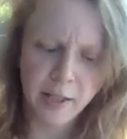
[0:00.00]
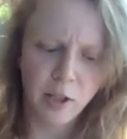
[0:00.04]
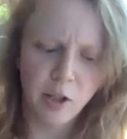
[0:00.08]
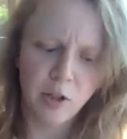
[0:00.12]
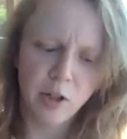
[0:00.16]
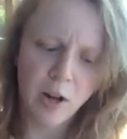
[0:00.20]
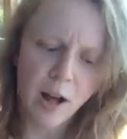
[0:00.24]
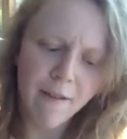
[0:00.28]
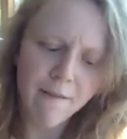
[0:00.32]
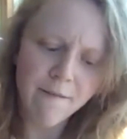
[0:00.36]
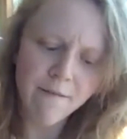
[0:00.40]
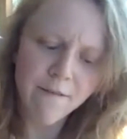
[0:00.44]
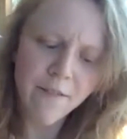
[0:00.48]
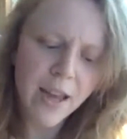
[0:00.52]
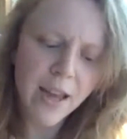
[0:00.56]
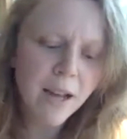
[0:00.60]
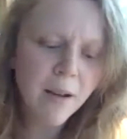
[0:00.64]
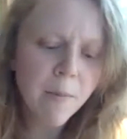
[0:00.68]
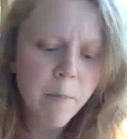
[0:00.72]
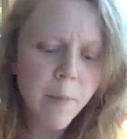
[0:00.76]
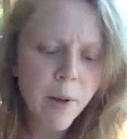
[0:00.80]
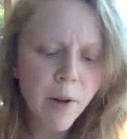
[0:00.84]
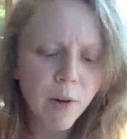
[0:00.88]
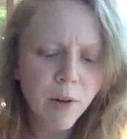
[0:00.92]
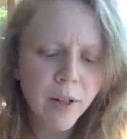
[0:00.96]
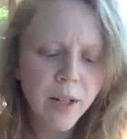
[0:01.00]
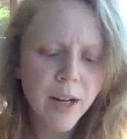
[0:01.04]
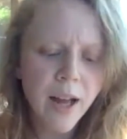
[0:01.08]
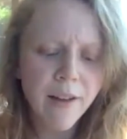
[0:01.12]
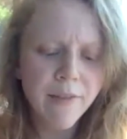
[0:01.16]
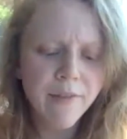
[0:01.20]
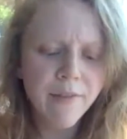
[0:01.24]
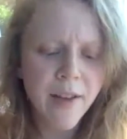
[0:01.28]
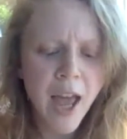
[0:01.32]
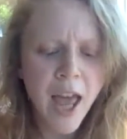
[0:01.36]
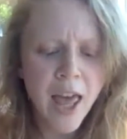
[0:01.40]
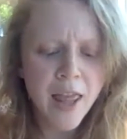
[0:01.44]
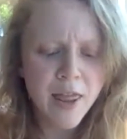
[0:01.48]
is not fake milk
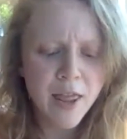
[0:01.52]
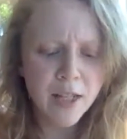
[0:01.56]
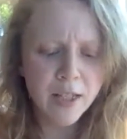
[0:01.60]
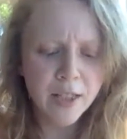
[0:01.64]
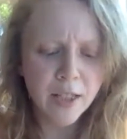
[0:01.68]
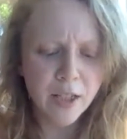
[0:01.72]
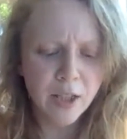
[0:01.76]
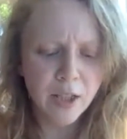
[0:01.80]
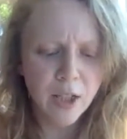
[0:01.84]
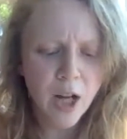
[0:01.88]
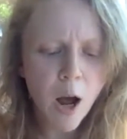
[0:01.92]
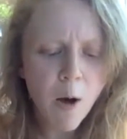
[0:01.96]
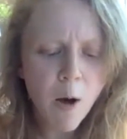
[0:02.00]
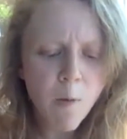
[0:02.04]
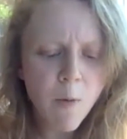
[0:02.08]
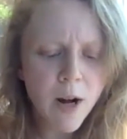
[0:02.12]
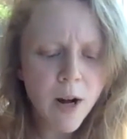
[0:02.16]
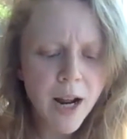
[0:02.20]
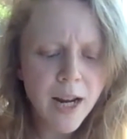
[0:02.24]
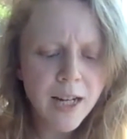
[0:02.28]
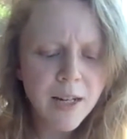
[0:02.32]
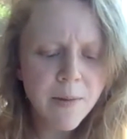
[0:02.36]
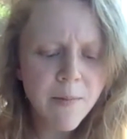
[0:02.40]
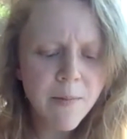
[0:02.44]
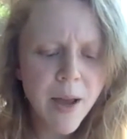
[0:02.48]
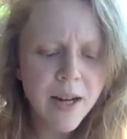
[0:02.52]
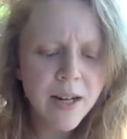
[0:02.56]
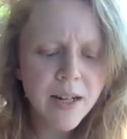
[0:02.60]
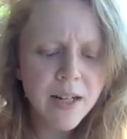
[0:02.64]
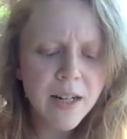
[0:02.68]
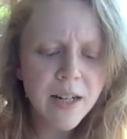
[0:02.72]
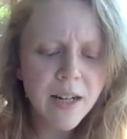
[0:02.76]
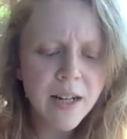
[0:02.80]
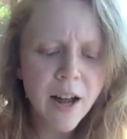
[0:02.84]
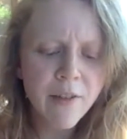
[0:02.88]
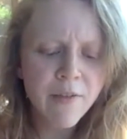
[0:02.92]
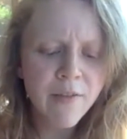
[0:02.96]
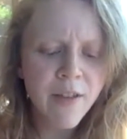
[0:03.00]
enough, this is not what I demanded
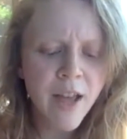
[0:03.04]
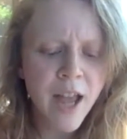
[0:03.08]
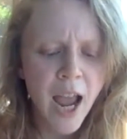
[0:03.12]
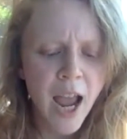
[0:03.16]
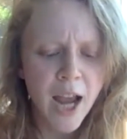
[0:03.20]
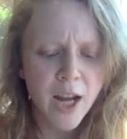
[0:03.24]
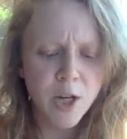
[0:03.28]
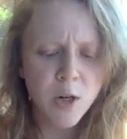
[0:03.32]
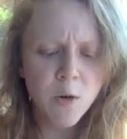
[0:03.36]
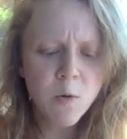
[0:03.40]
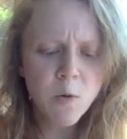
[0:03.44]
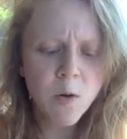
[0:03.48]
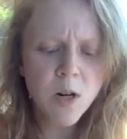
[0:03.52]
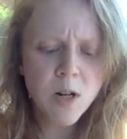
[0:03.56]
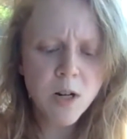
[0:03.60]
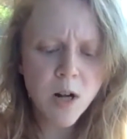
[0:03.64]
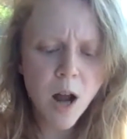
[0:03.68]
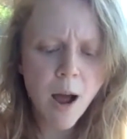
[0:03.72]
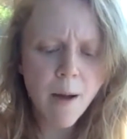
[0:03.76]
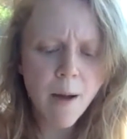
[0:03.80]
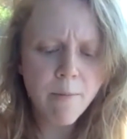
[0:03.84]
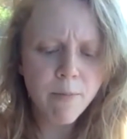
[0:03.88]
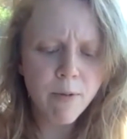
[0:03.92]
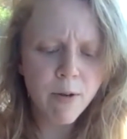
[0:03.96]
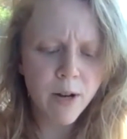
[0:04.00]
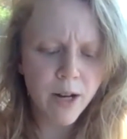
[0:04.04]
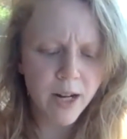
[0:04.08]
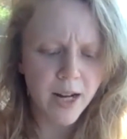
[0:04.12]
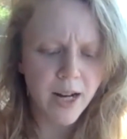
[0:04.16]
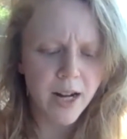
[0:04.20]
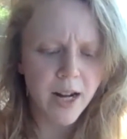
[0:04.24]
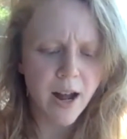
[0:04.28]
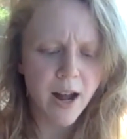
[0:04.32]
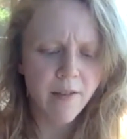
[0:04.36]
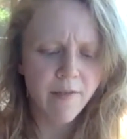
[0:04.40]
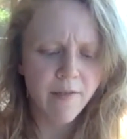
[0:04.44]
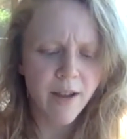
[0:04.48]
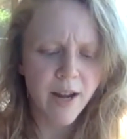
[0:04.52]
enough, and you are not pretty
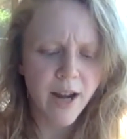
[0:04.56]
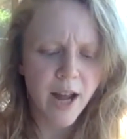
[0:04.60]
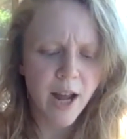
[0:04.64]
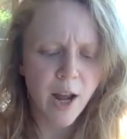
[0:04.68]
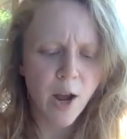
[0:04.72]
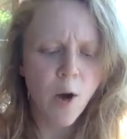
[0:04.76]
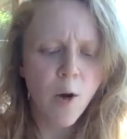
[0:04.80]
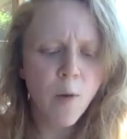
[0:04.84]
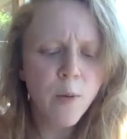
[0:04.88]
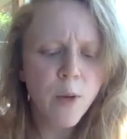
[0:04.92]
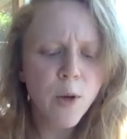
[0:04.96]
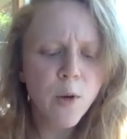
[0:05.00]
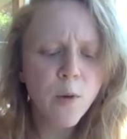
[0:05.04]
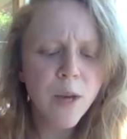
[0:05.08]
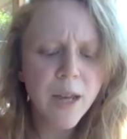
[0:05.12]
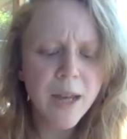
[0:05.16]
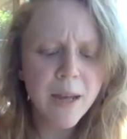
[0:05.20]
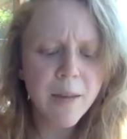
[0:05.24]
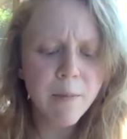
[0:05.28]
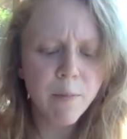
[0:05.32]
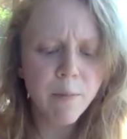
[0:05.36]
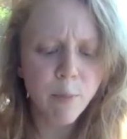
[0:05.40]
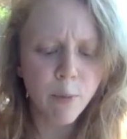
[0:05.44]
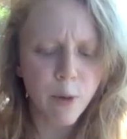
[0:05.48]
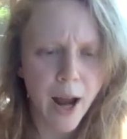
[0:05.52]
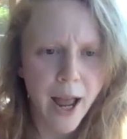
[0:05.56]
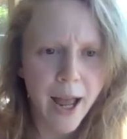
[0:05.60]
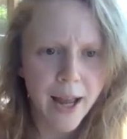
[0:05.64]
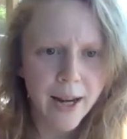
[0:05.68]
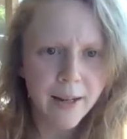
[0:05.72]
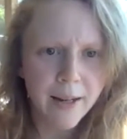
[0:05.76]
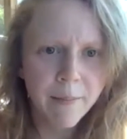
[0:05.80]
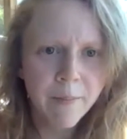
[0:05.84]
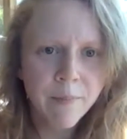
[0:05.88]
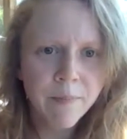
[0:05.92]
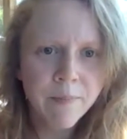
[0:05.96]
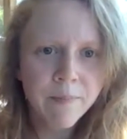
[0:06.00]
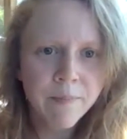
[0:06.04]
enough, and I hope you eat bread.
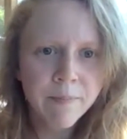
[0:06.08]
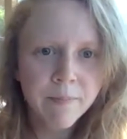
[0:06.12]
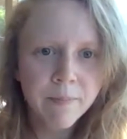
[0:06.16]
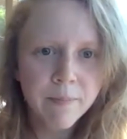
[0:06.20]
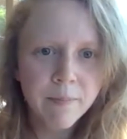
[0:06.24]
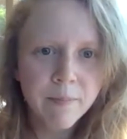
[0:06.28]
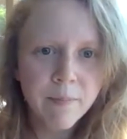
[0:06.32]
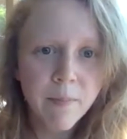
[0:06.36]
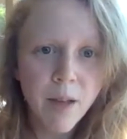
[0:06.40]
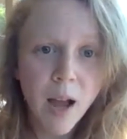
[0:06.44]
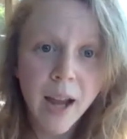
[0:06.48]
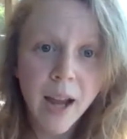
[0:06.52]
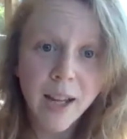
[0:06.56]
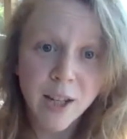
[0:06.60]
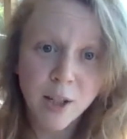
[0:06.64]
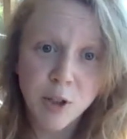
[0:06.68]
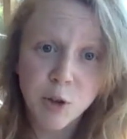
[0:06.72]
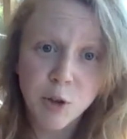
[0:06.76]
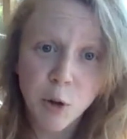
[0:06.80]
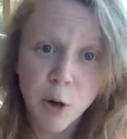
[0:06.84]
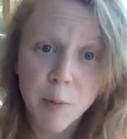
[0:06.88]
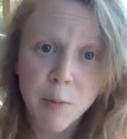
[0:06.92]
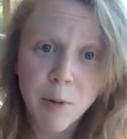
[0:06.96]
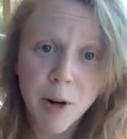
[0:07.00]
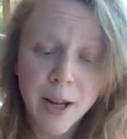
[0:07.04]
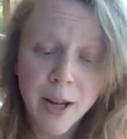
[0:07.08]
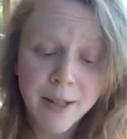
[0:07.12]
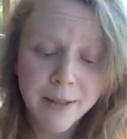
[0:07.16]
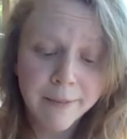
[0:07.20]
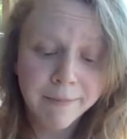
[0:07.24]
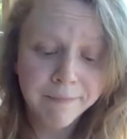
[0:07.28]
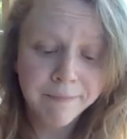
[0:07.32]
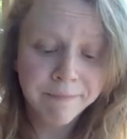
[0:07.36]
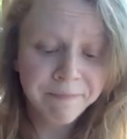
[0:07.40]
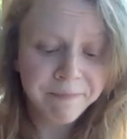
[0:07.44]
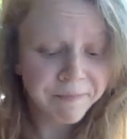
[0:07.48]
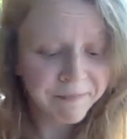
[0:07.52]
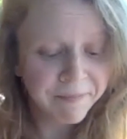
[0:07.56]
I enjoy bread.
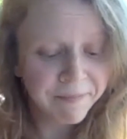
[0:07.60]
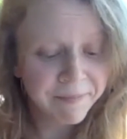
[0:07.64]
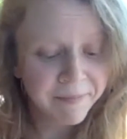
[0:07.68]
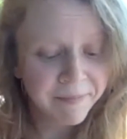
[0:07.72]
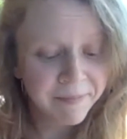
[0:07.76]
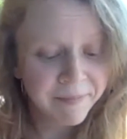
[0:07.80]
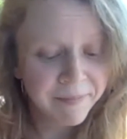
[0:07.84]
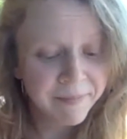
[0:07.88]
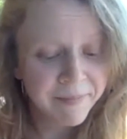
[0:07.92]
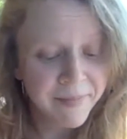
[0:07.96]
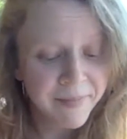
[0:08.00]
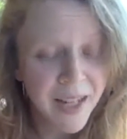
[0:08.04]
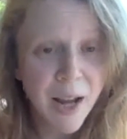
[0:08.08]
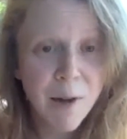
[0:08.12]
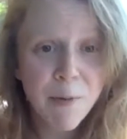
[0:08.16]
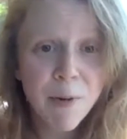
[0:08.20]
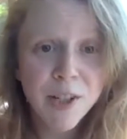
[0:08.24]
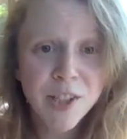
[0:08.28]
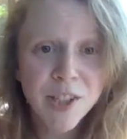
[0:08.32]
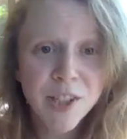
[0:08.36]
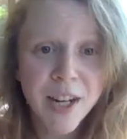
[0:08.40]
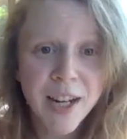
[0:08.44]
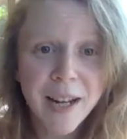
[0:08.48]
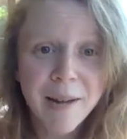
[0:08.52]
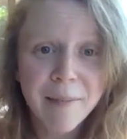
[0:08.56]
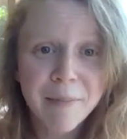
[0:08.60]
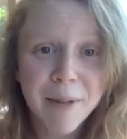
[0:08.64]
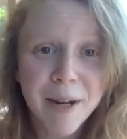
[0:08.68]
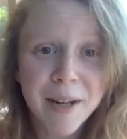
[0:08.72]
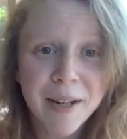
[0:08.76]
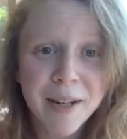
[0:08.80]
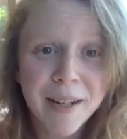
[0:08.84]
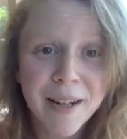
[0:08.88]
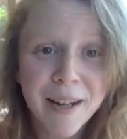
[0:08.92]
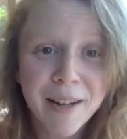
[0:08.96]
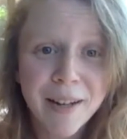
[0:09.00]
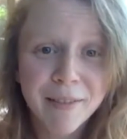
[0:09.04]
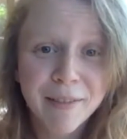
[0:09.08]
I wish I ate bread
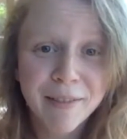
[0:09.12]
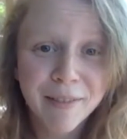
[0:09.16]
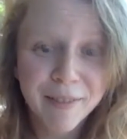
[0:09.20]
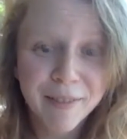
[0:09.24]
enough.